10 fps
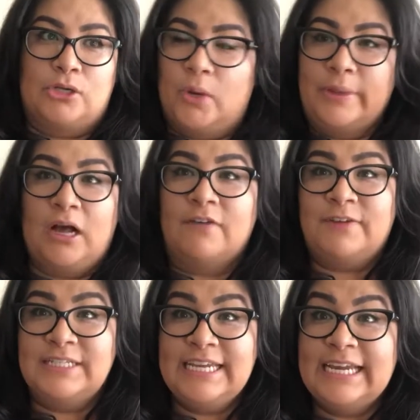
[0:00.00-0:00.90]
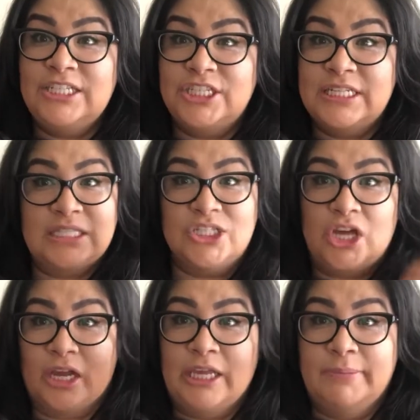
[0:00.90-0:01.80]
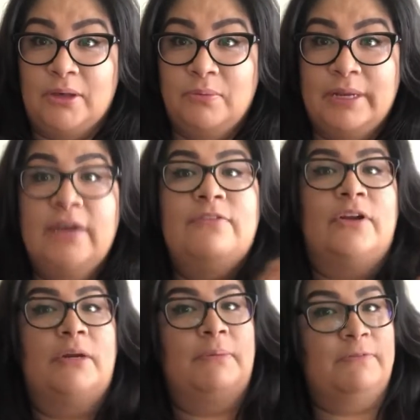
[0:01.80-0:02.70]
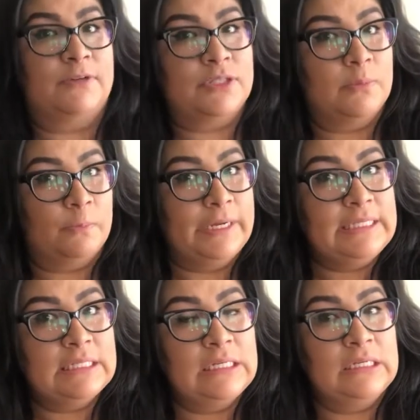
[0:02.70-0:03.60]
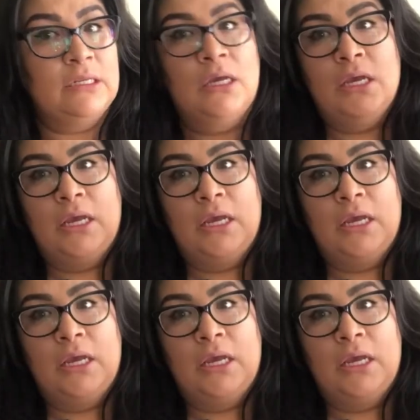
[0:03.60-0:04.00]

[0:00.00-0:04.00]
going off on tangents and talking about whatever, but for some reason,